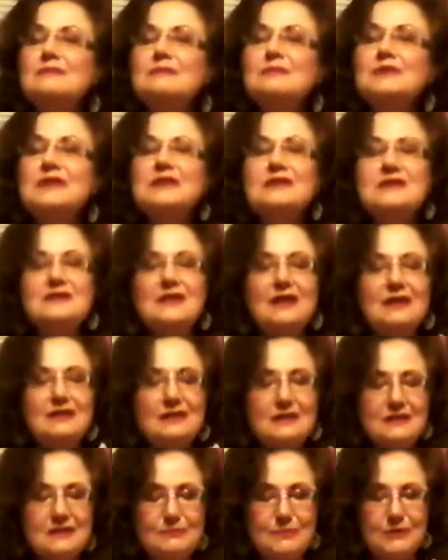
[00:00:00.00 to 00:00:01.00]
Please take
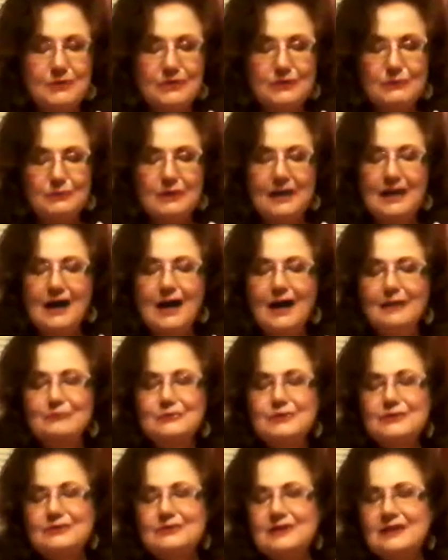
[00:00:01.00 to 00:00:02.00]
the spirit away. I'm
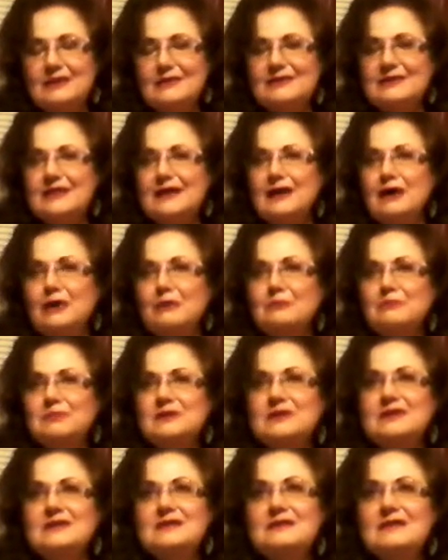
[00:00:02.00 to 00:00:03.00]
too little to help.
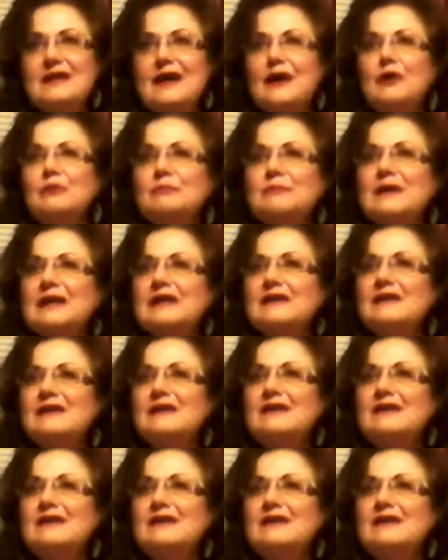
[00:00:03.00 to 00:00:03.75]
Please help me."